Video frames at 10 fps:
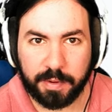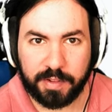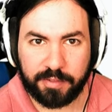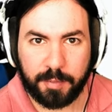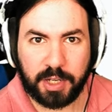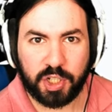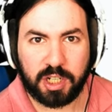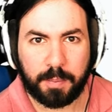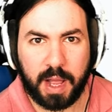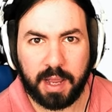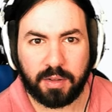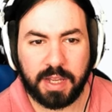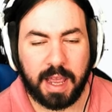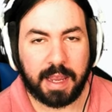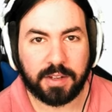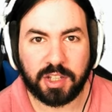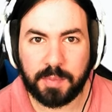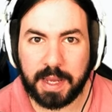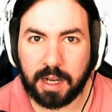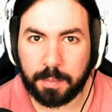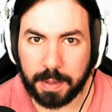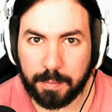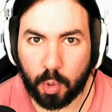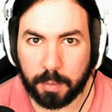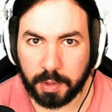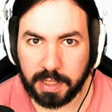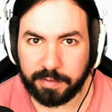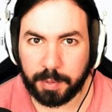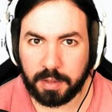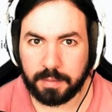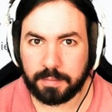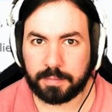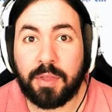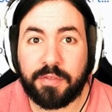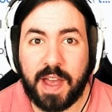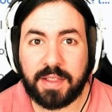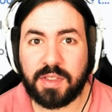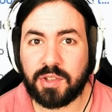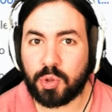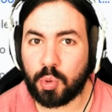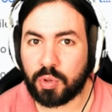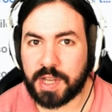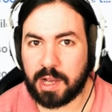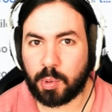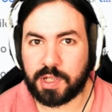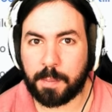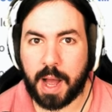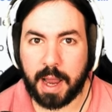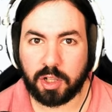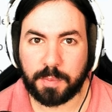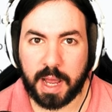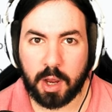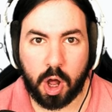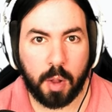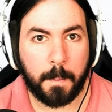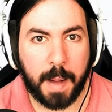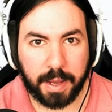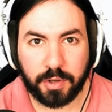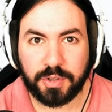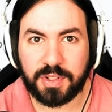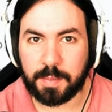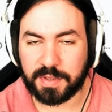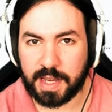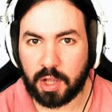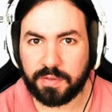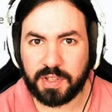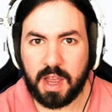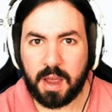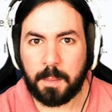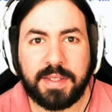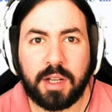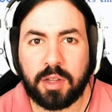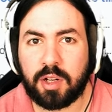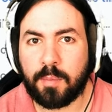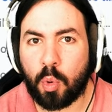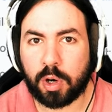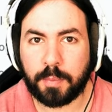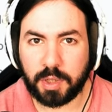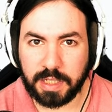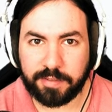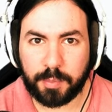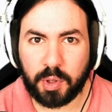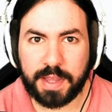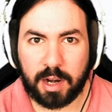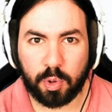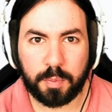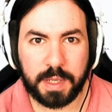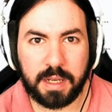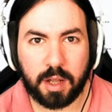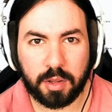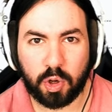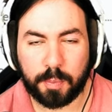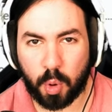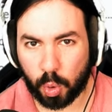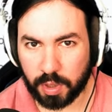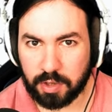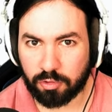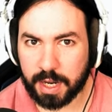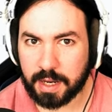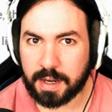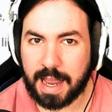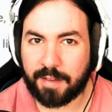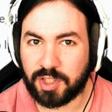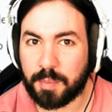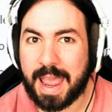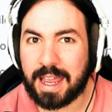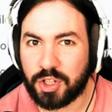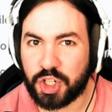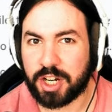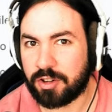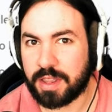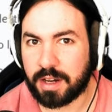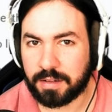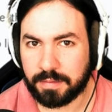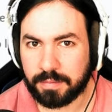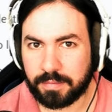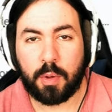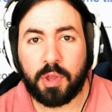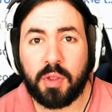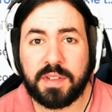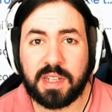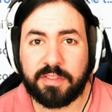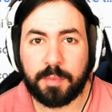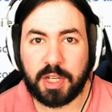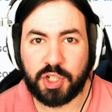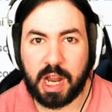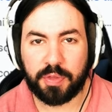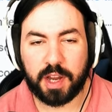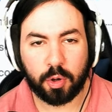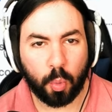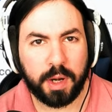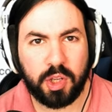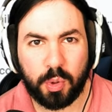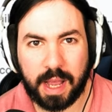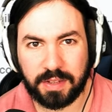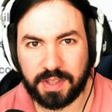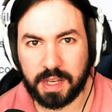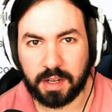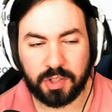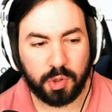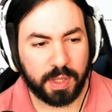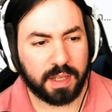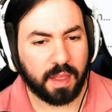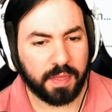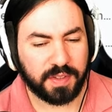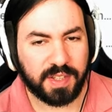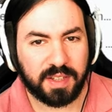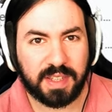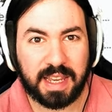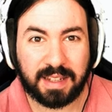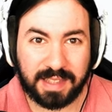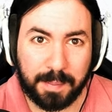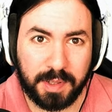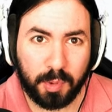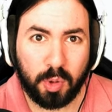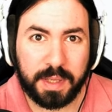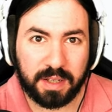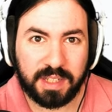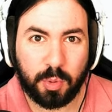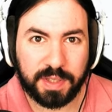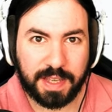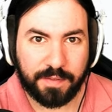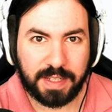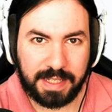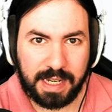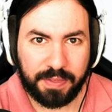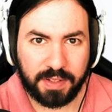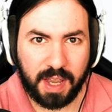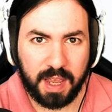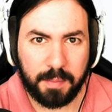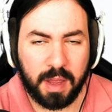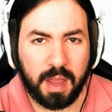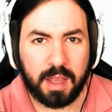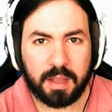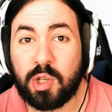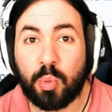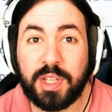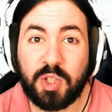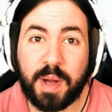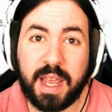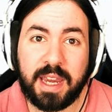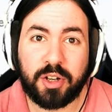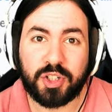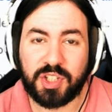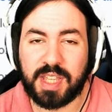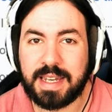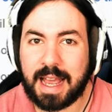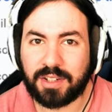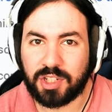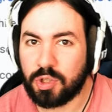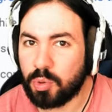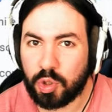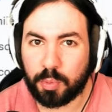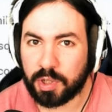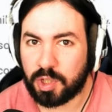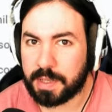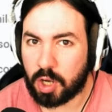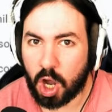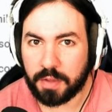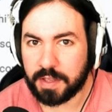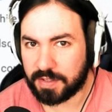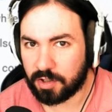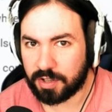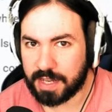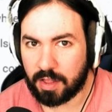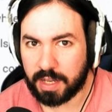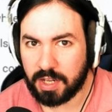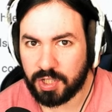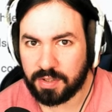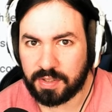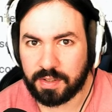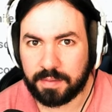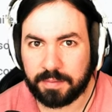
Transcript: type of information compiled, it does make it a bit more believable. And the fact that this Google Doc was compiled by all minors themselves makes it a little more believable that it would be a little poorly written and have some edge here and there. Now, with all this information out there, what do you guys think? Do you think this is acceptable because he was seventeen at the time? Do you think Weegeepie here is just the next YouTuber to be caught in these serious allegations?